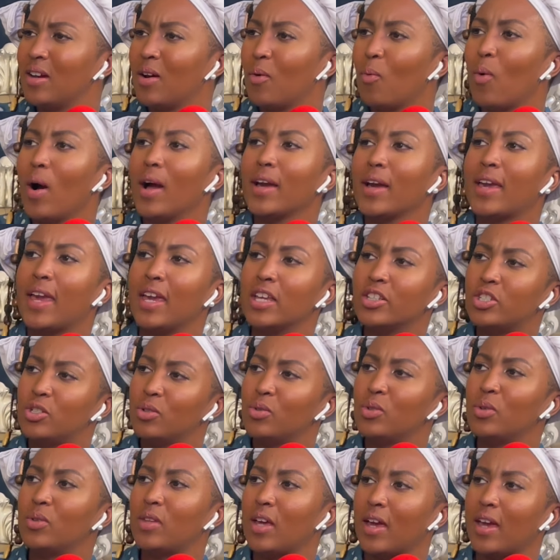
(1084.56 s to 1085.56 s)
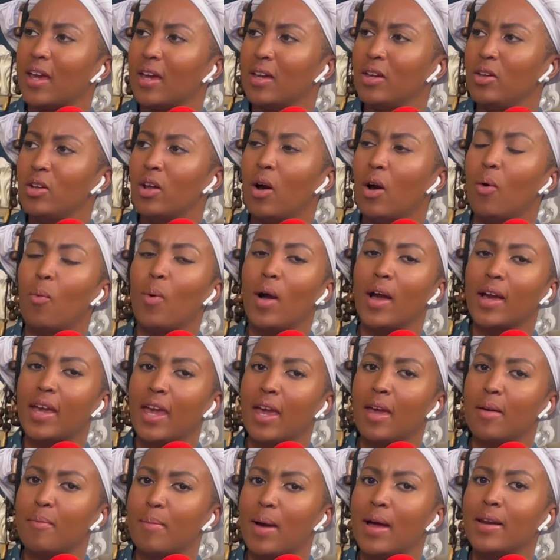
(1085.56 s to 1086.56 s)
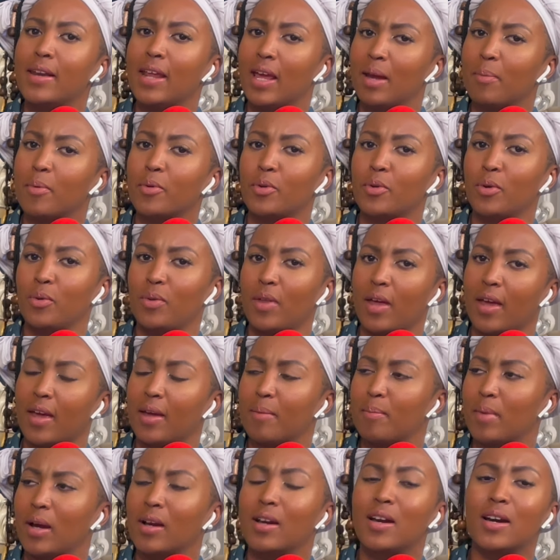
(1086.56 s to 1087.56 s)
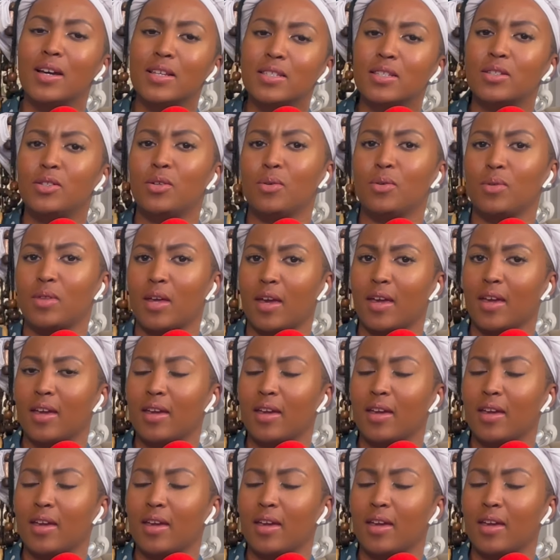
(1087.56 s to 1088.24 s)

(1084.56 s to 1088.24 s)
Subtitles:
Why can't you do that? Why can't my neighbor do that? My cousin do that?